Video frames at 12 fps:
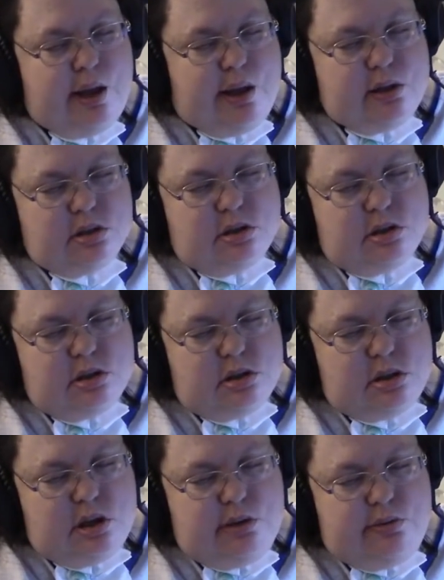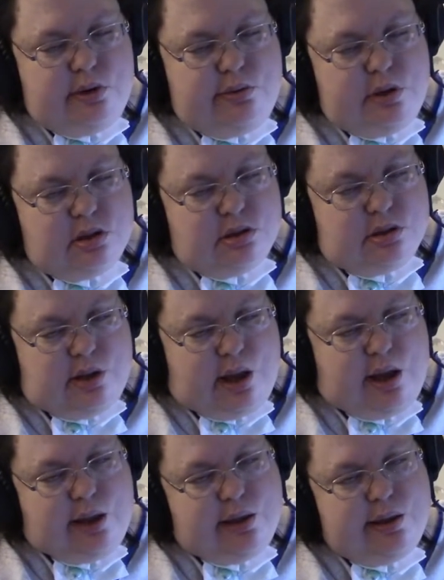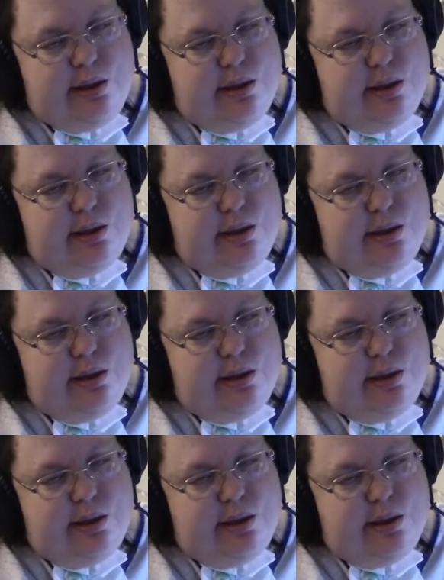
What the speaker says: And she was not